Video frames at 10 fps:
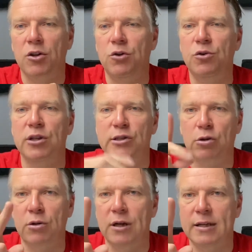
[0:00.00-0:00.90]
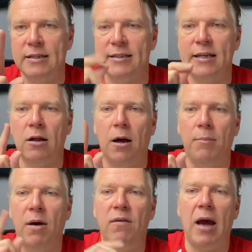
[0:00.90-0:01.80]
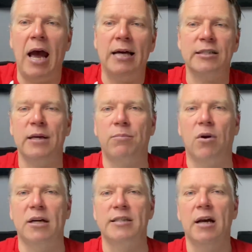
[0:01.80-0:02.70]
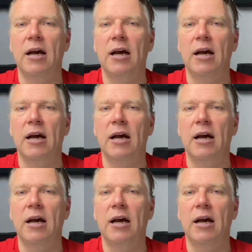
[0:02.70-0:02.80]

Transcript: Two that sold did sell above asking price.